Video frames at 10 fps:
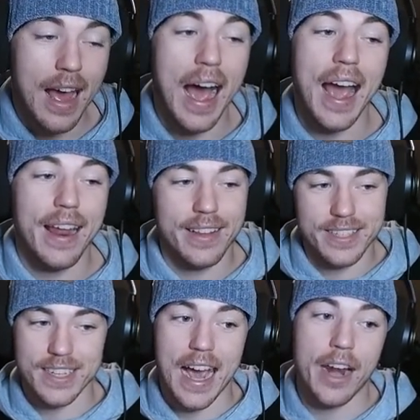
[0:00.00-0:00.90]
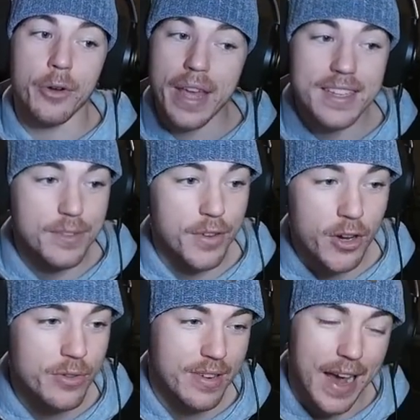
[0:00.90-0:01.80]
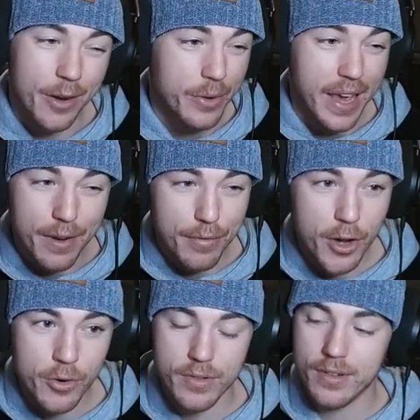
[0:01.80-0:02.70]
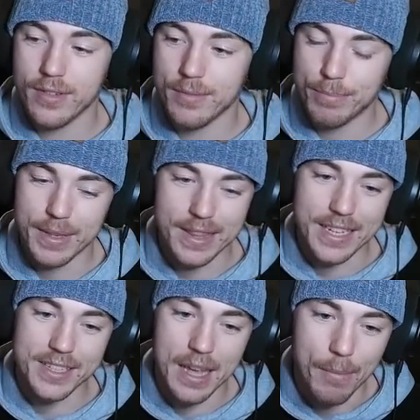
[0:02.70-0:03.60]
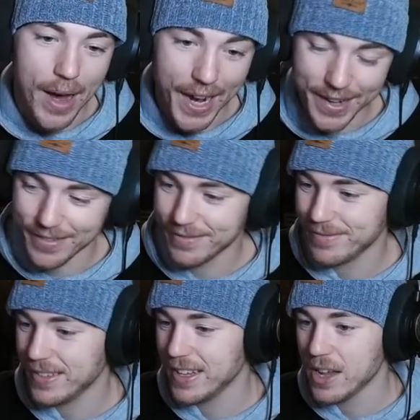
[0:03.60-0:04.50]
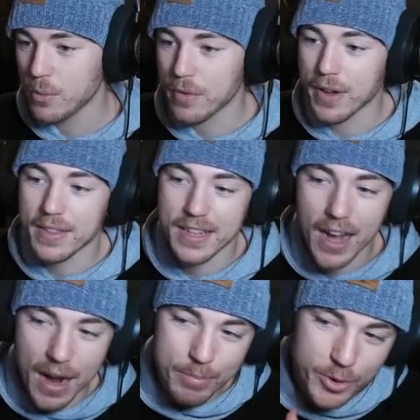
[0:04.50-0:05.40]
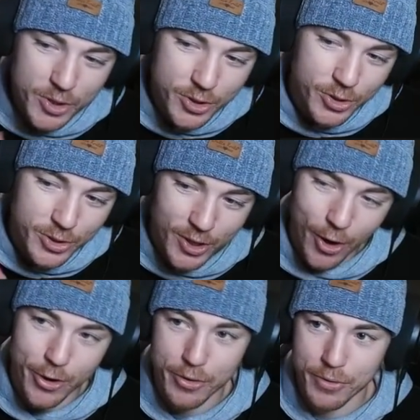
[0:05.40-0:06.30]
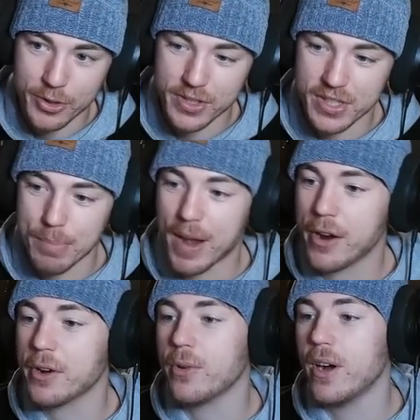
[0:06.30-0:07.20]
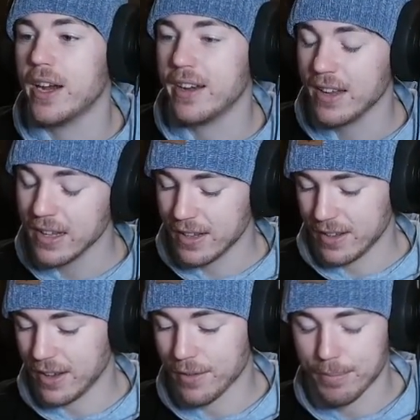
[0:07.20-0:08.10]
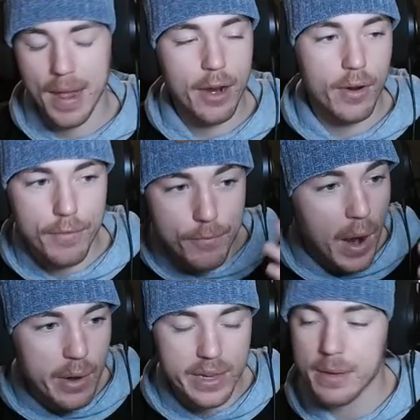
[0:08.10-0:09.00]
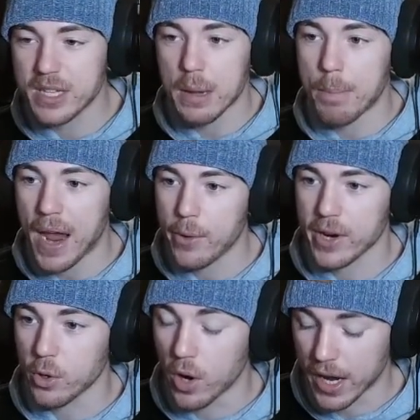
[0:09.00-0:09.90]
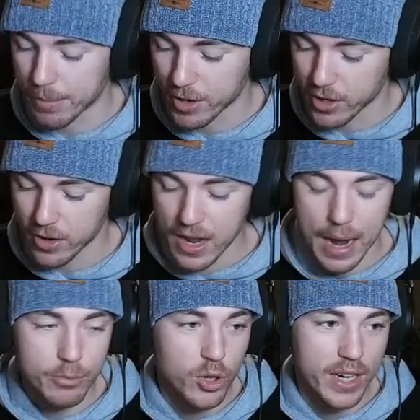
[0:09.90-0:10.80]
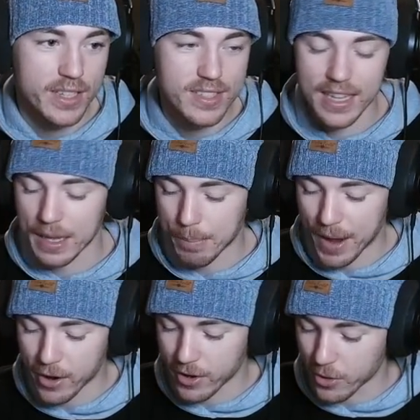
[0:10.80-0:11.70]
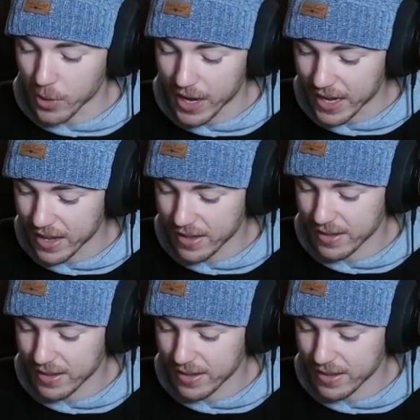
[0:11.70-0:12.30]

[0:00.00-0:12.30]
I don't get to vote. I don't get a vote, but come on. We've got the Copper Skull Darter versus the Paraguan. Why do I keep saying Paraguan, bro? I'm trying to say like Paraguay.